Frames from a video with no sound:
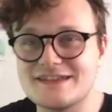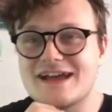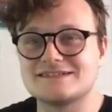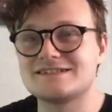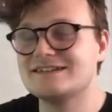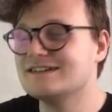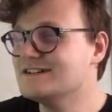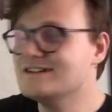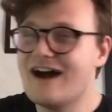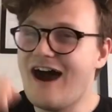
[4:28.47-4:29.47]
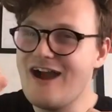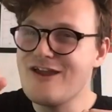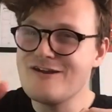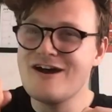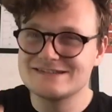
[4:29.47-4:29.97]
Yes, are
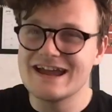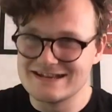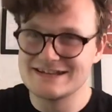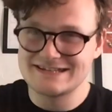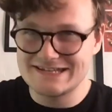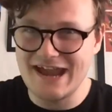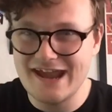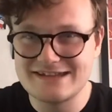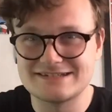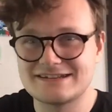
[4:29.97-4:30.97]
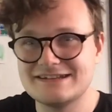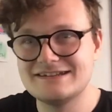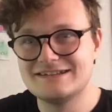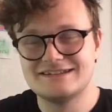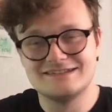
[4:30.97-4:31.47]
you not entertained?
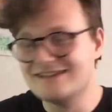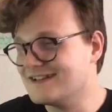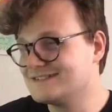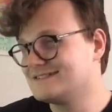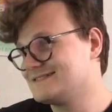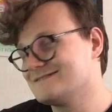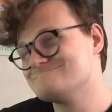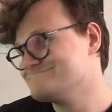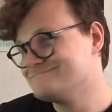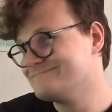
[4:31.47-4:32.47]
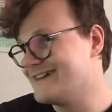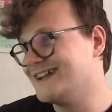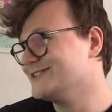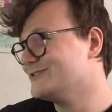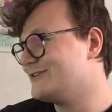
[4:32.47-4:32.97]
Yes, I
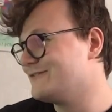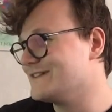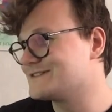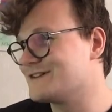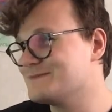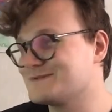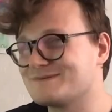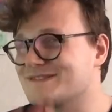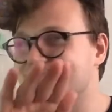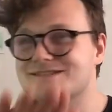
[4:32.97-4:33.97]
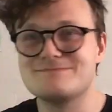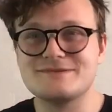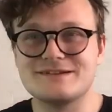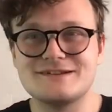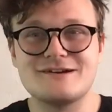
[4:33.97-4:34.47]
love it so much with the
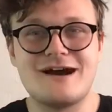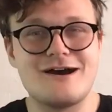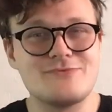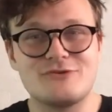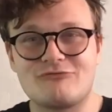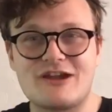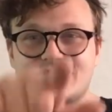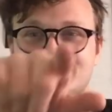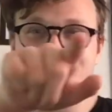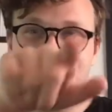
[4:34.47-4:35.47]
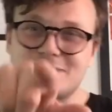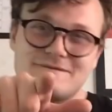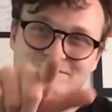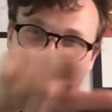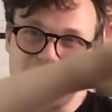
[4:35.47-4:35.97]
snippet, you know, the reactions coming
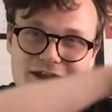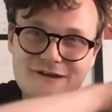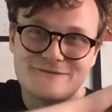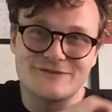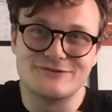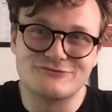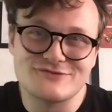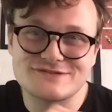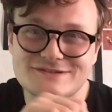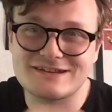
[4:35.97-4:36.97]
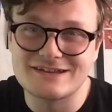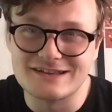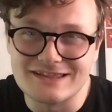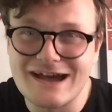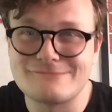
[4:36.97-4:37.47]
Friday of the Russ
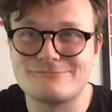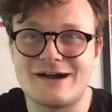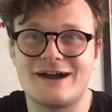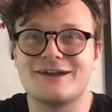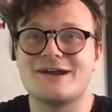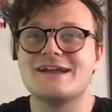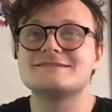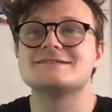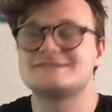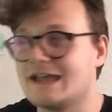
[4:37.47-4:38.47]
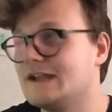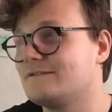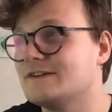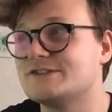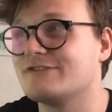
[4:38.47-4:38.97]
collab. Are you entertained,
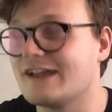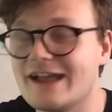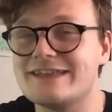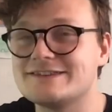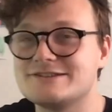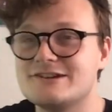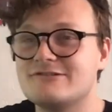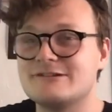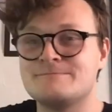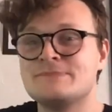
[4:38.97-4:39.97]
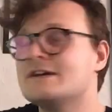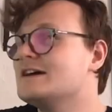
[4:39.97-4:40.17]
featuring Ed Sheeran?